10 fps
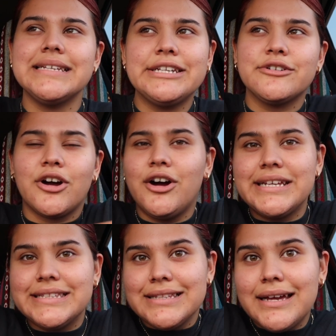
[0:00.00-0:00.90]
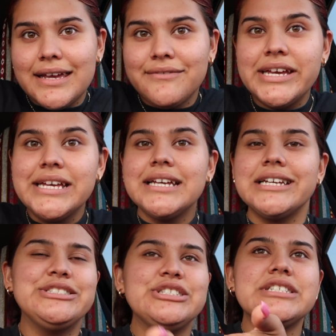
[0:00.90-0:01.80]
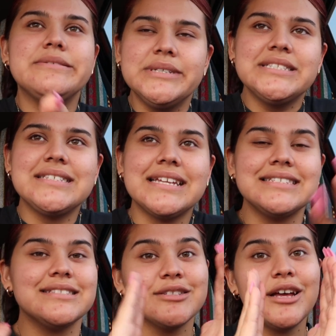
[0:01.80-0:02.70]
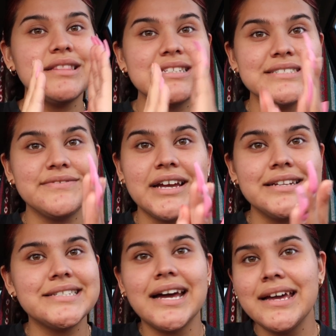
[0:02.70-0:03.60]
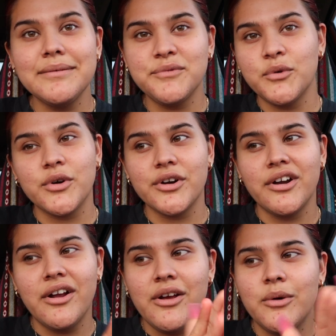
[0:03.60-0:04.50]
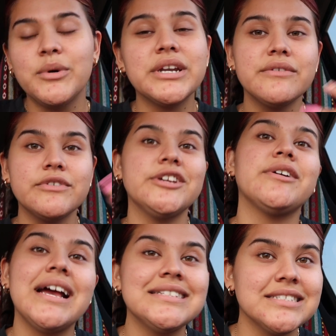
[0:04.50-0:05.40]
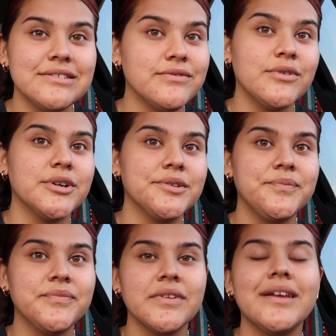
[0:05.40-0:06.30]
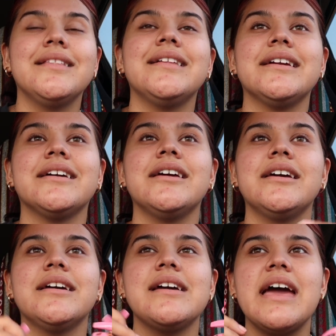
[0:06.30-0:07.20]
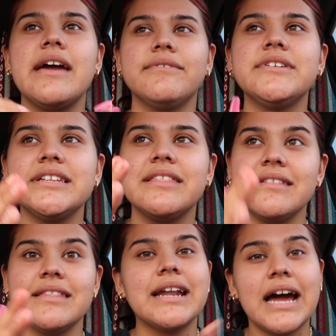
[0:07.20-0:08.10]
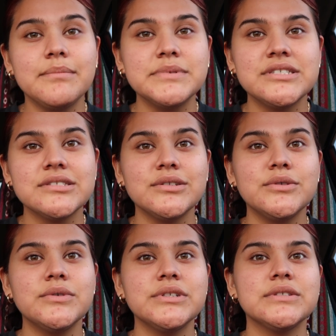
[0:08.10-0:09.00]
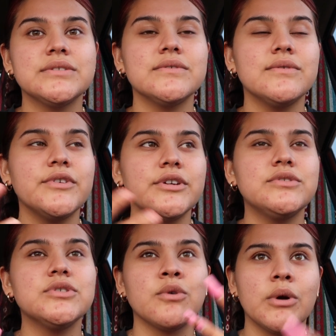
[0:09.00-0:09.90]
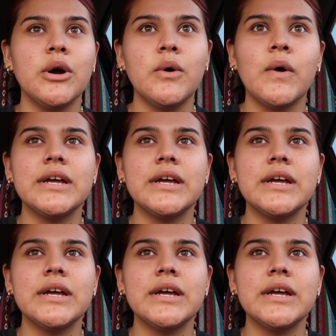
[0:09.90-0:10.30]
later on in life. It just means that it's not the divine time for whatever you're asking for. Like everything that happens to you is for you to grow